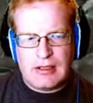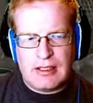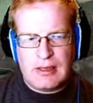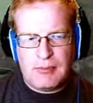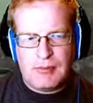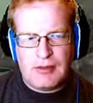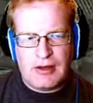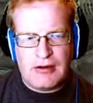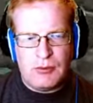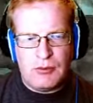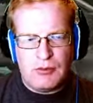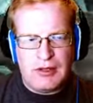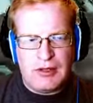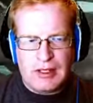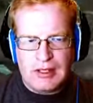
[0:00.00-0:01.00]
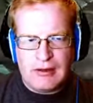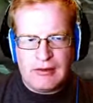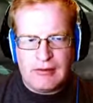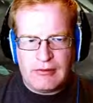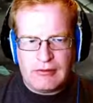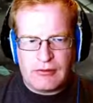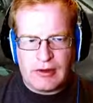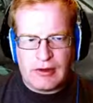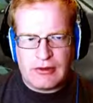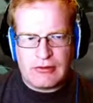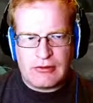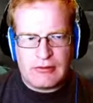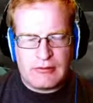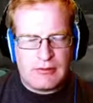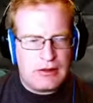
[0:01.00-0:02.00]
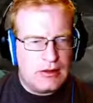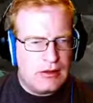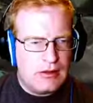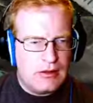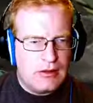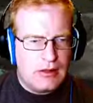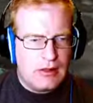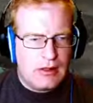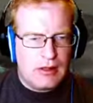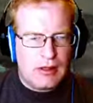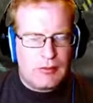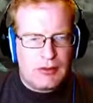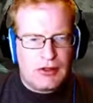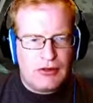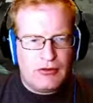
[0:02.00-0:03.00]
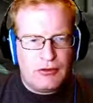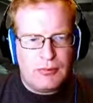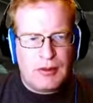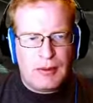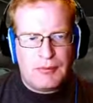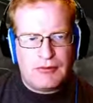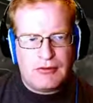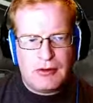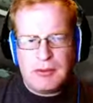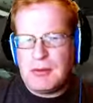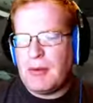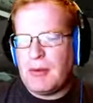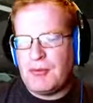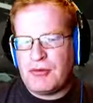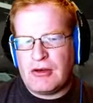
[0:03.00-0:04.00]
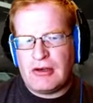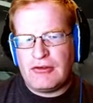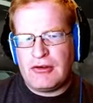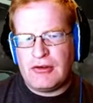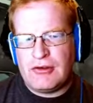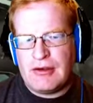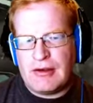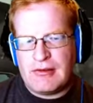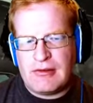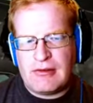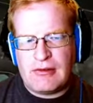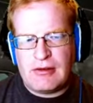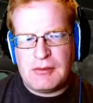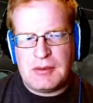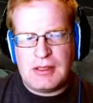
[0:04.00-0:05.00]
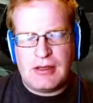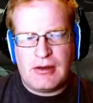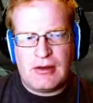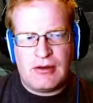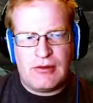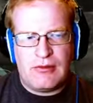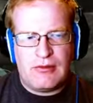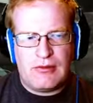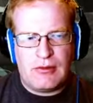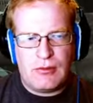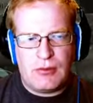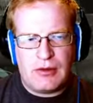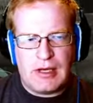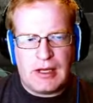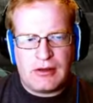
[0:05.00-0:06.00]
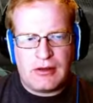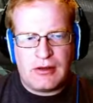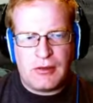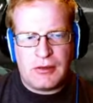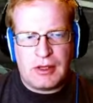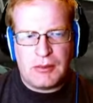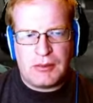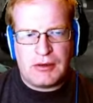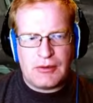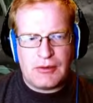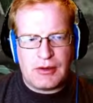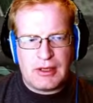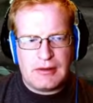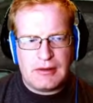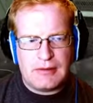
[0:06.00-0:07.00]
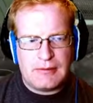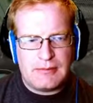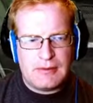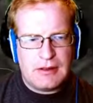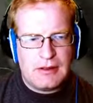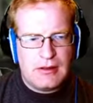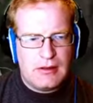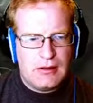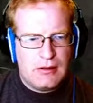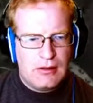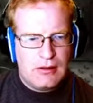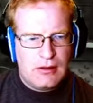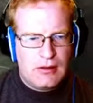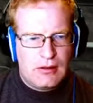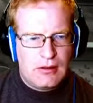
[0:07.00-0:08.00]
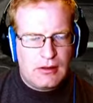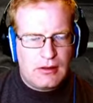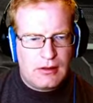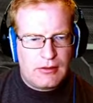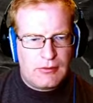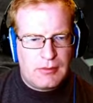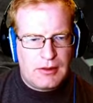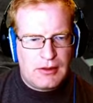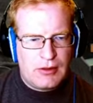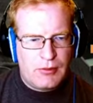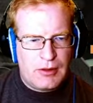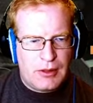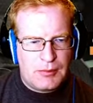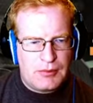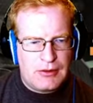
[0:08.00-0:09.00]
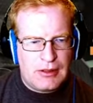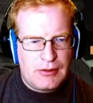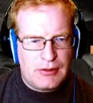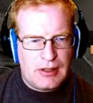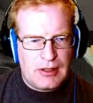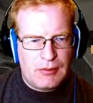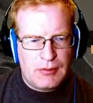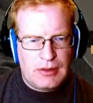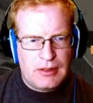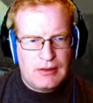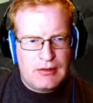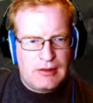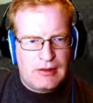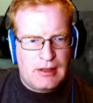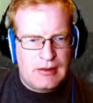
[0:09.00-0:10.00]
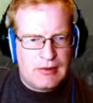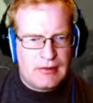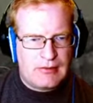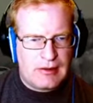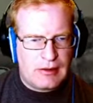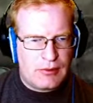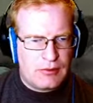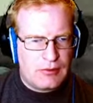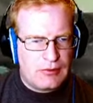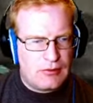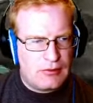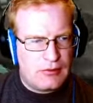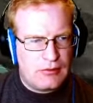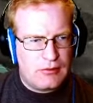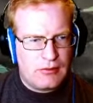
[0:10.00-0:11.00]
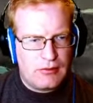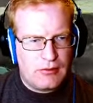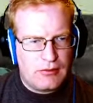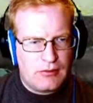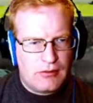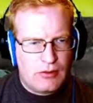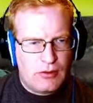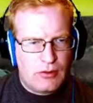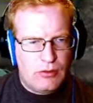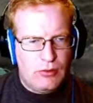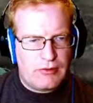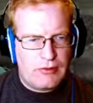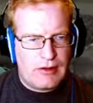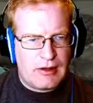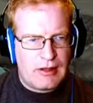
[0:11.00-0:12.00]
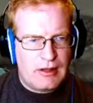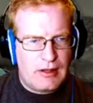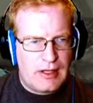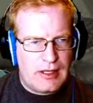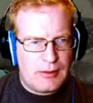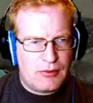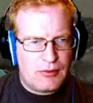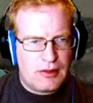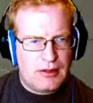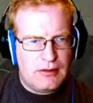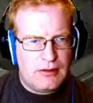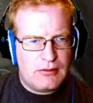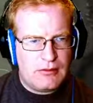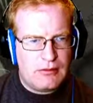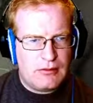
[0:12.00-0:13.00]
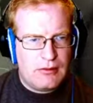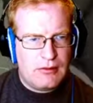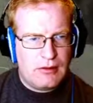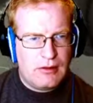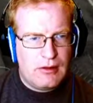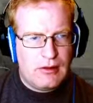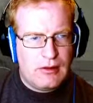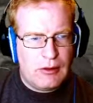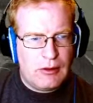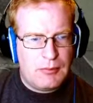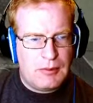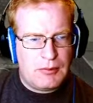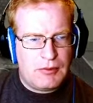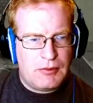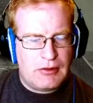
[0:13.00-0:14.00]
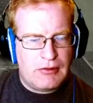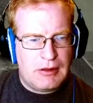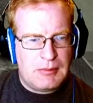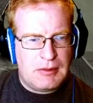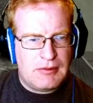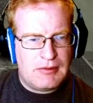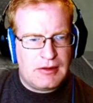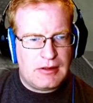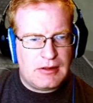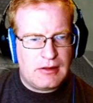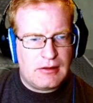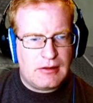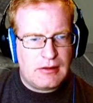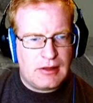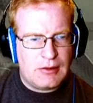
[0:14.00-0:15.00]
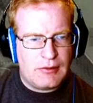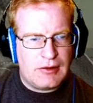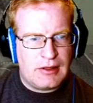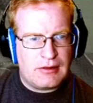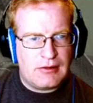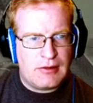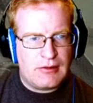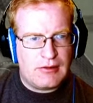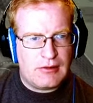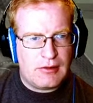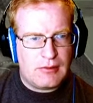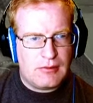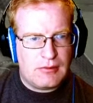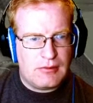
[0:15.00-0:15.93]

keep things moving in this direction. Uh, we could do pumps too, but pumps actually aren't necessary because we're not going up or a height. Uh, speaking of going up or down a height, we need to take this out. Ooh, is that going to line up right? That would be pretty creepy if it did. I don't think it does, though.